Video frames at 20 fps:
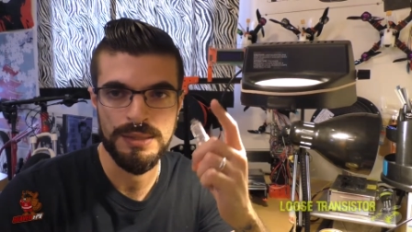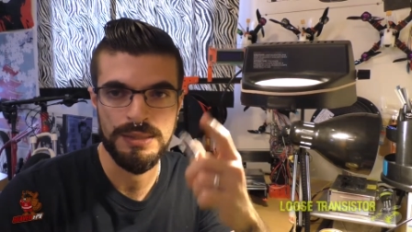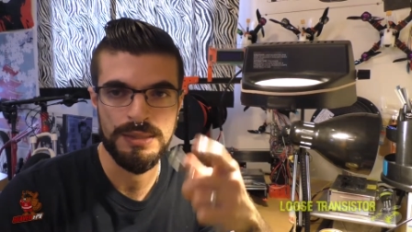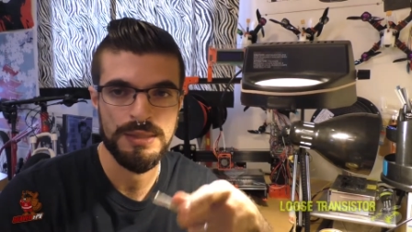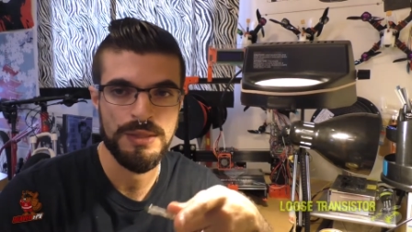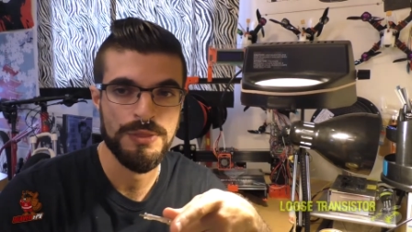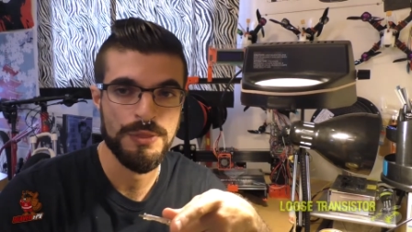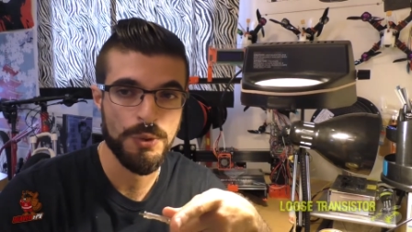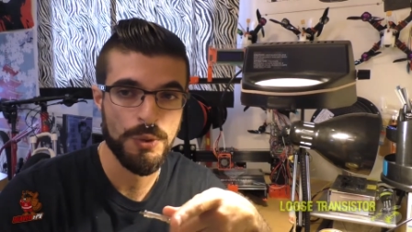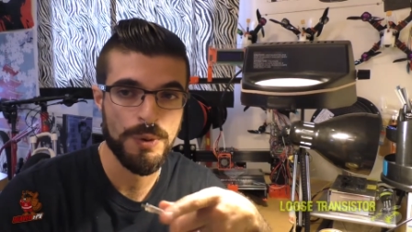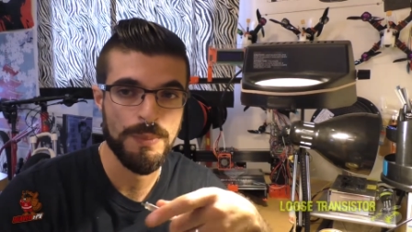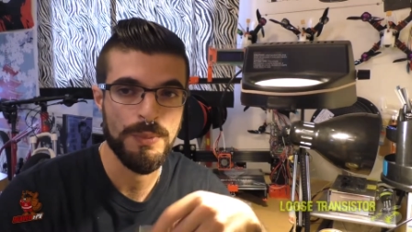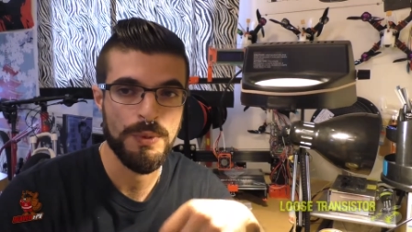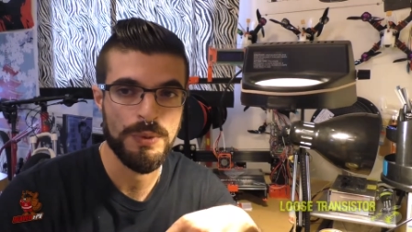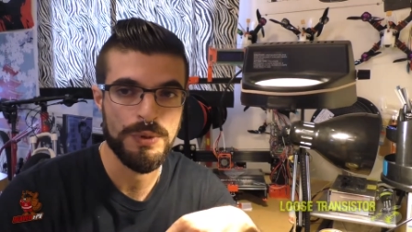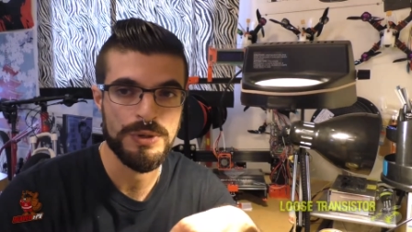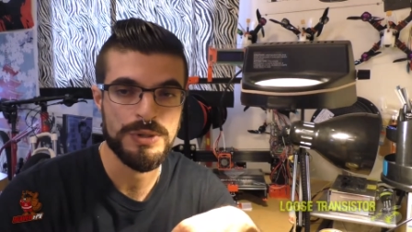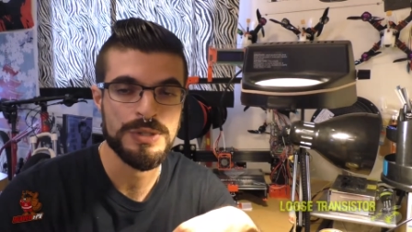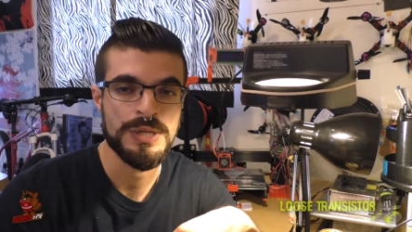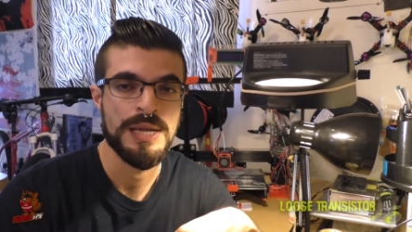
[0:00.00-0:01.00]
the Thor
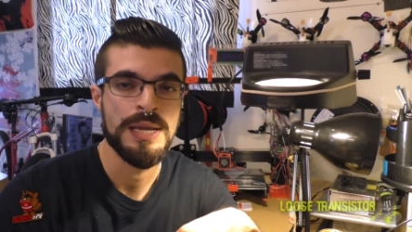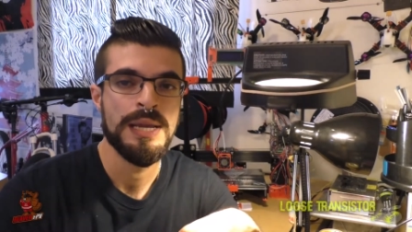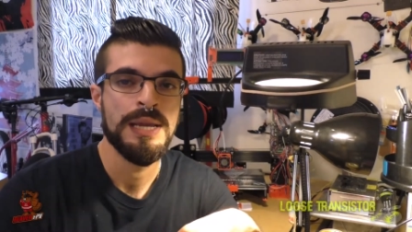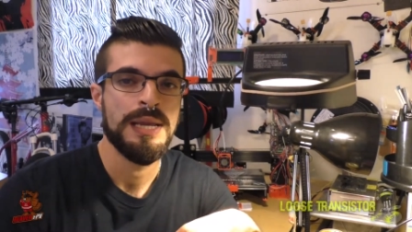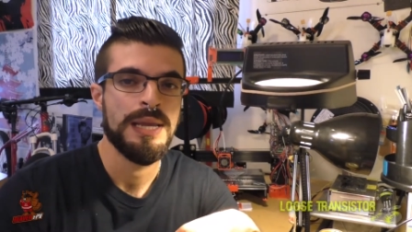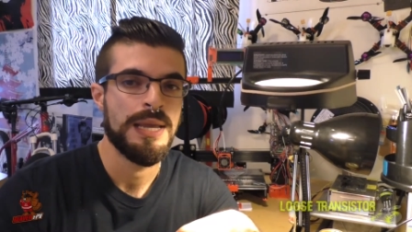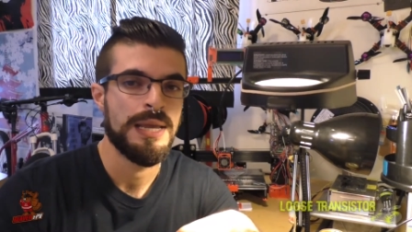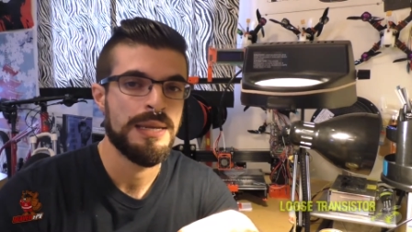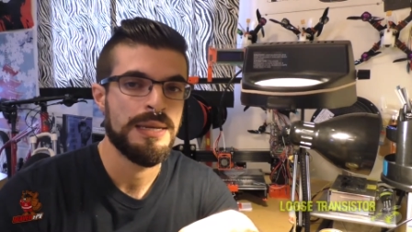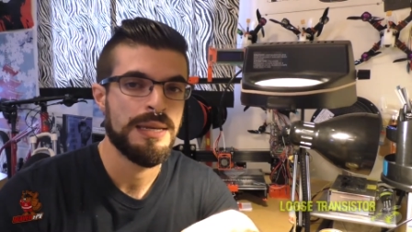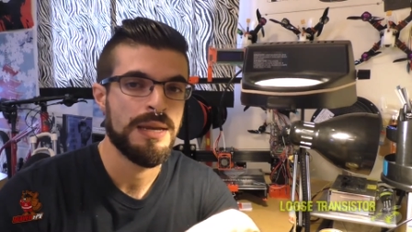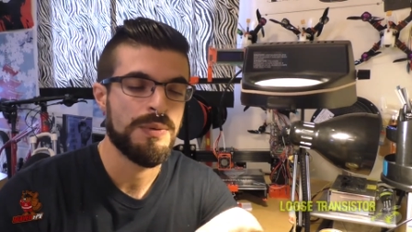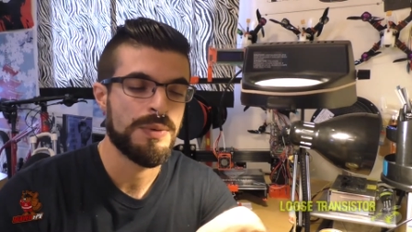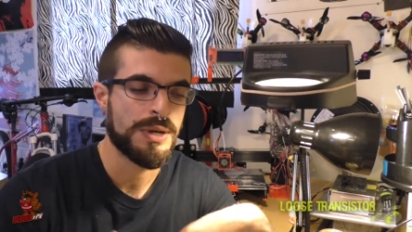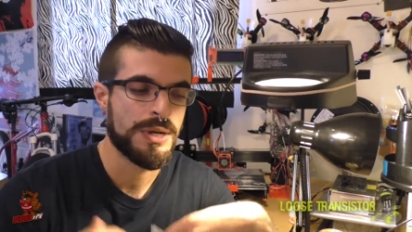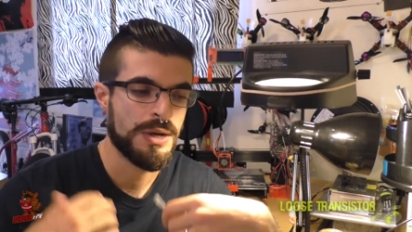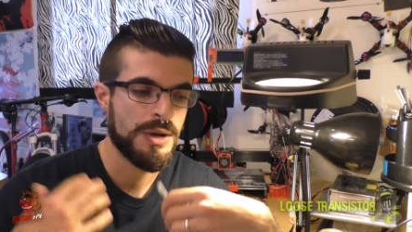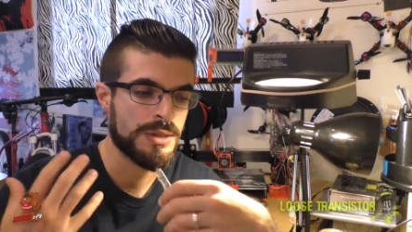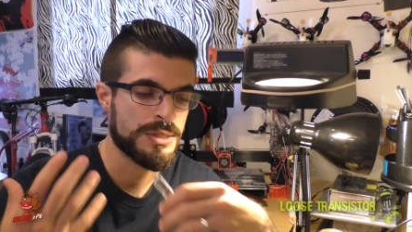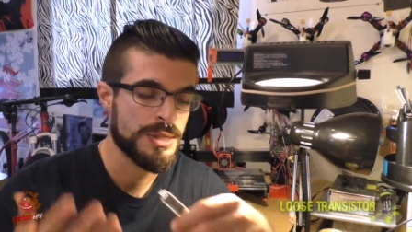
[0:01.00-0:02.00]
motors, and we're
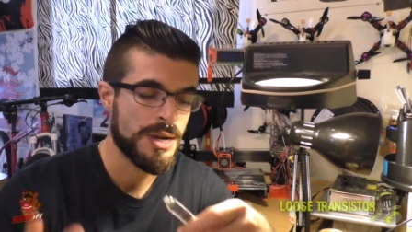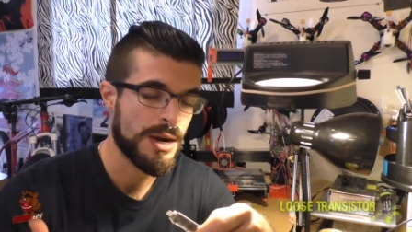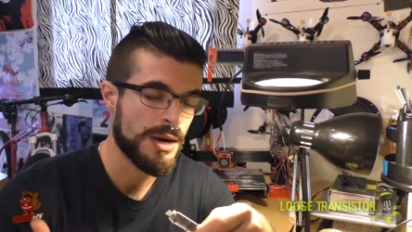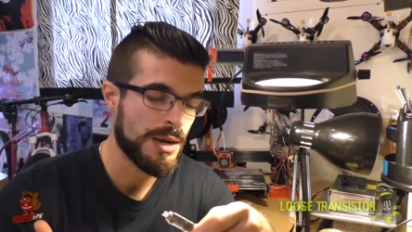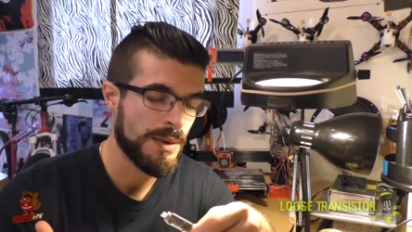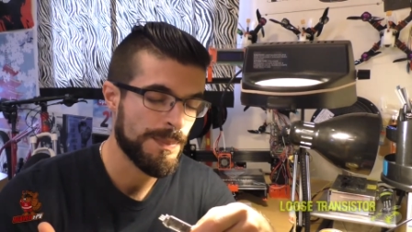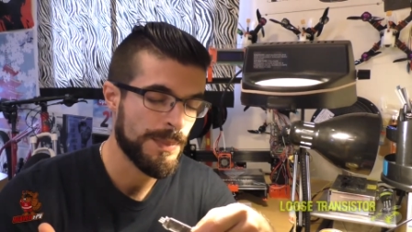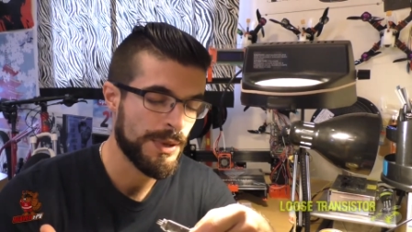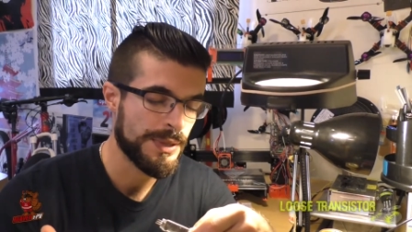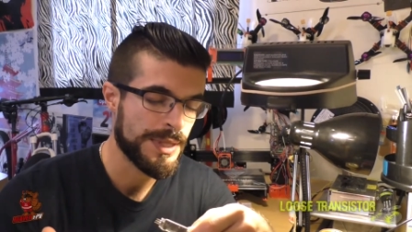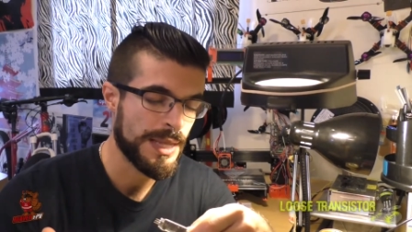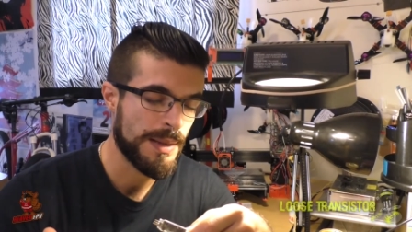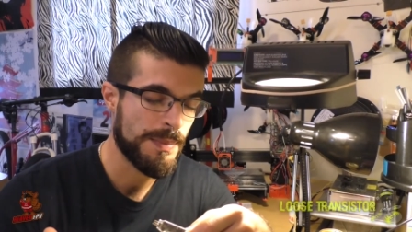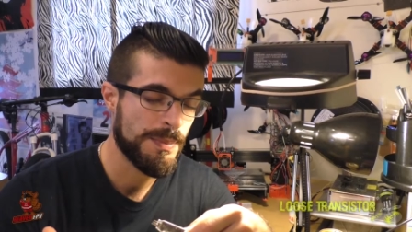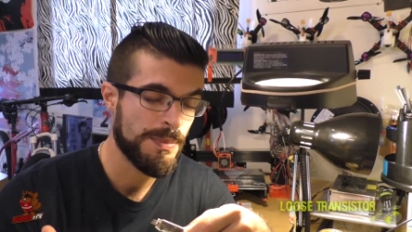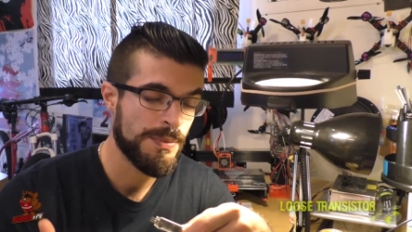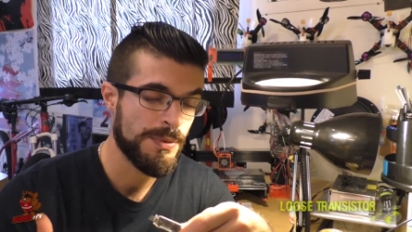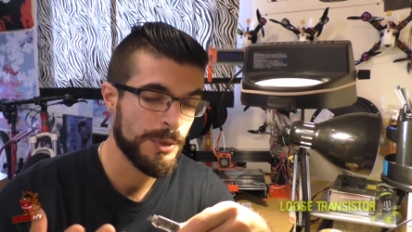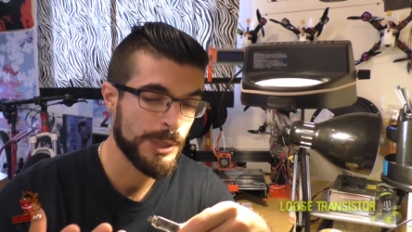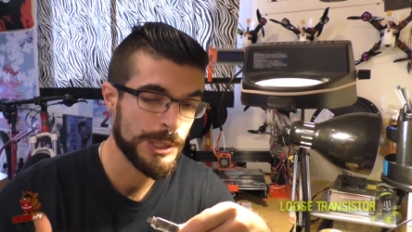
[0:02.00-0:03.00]
going to talk about
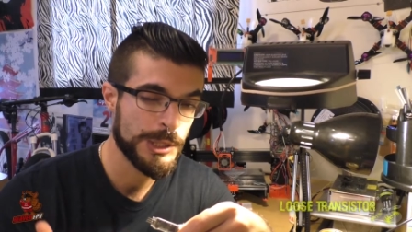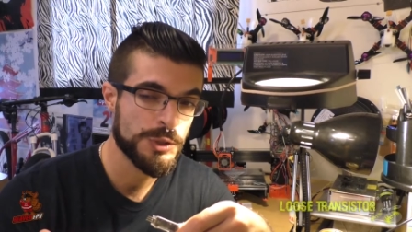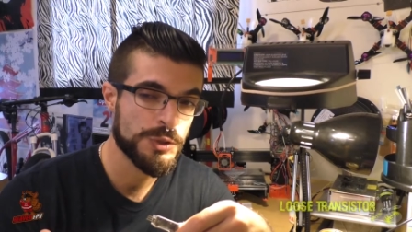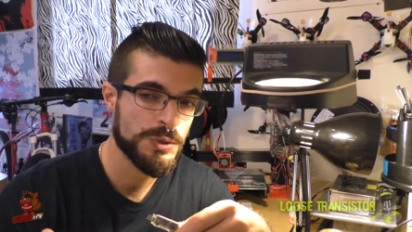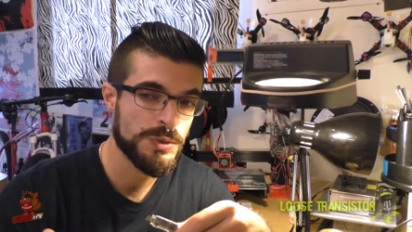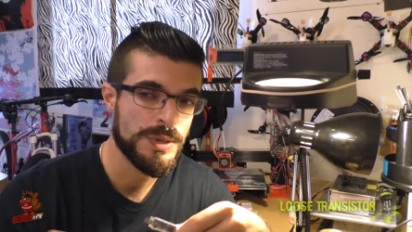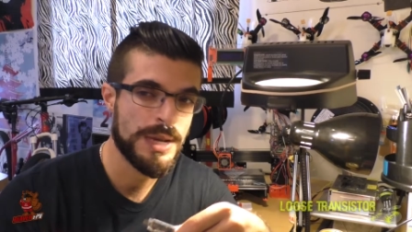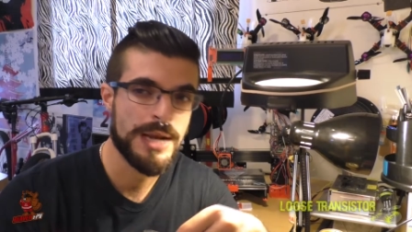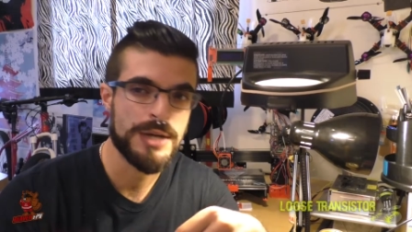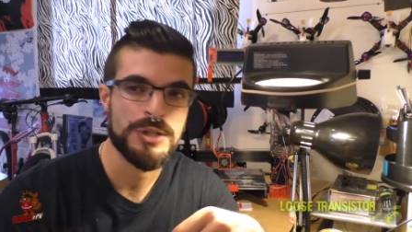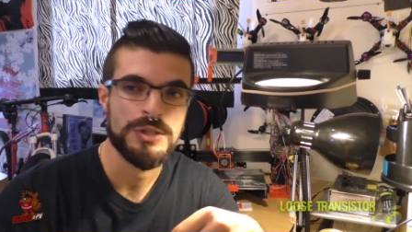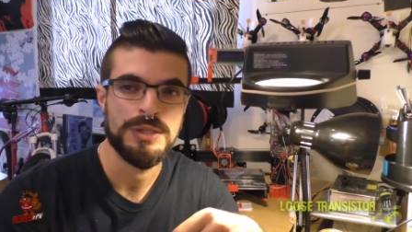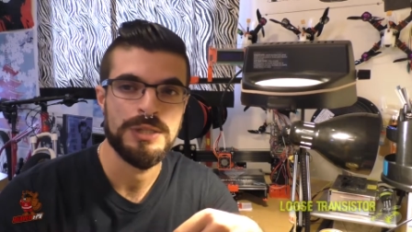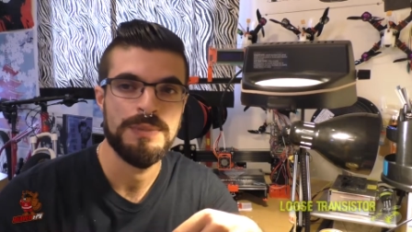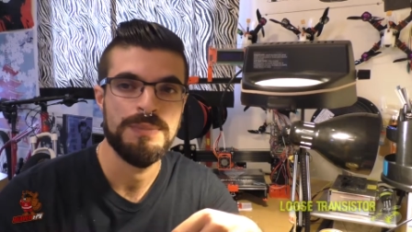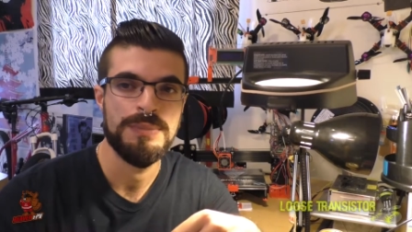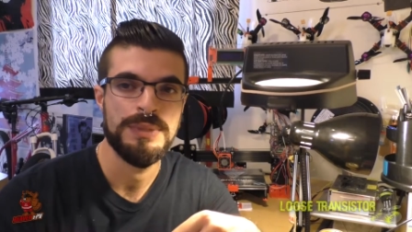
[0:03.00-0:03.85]
that pretty soon actually,